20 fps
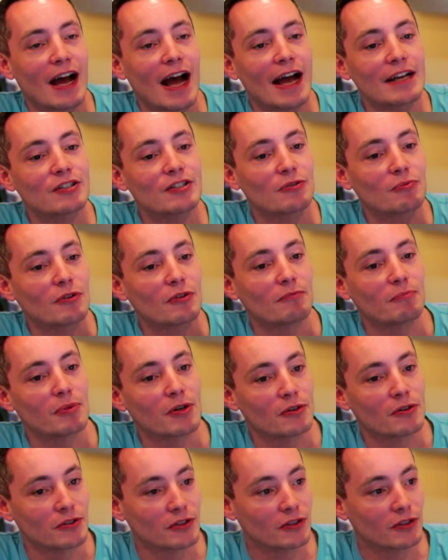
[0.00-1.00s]
I just would have
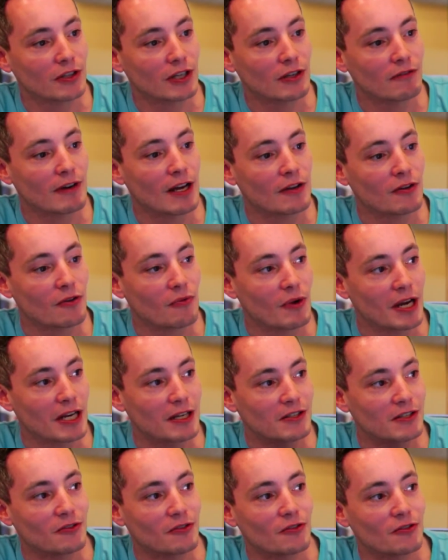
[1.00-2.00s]
personally rather
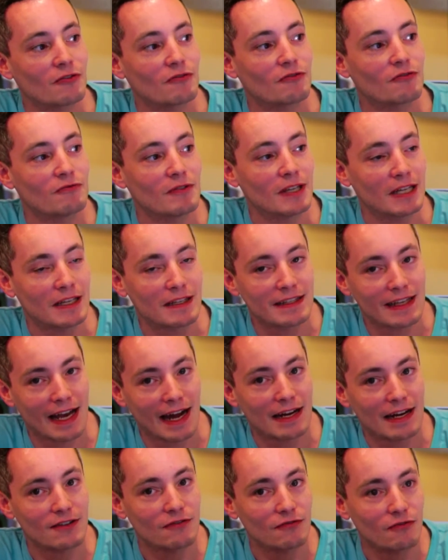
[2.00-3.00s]
waited till the
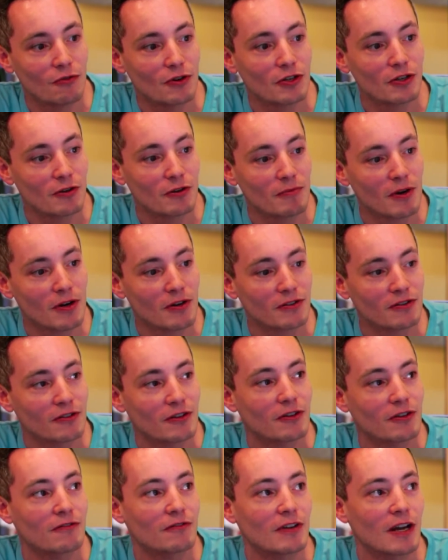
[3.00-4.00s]
exact 4-year mark, so I
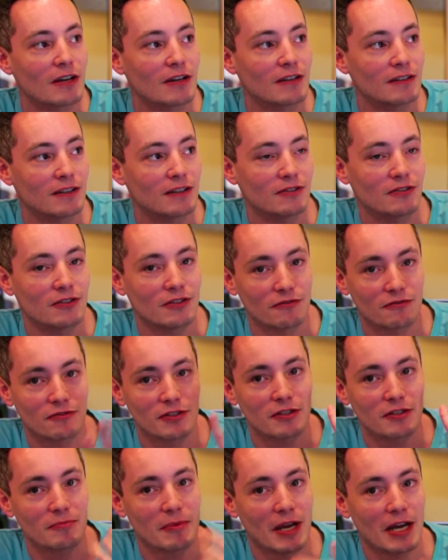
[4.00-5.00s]
could have gotten, because you get a free
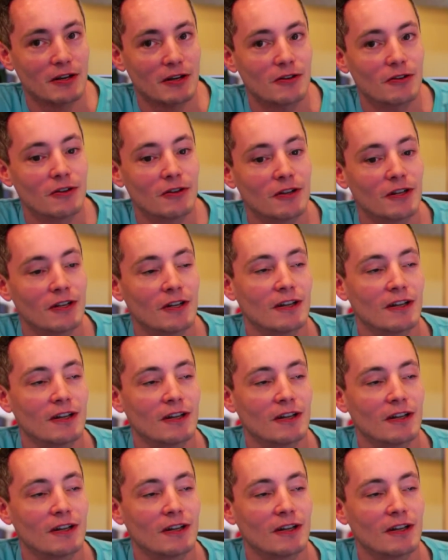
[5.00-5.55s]
sabbatical.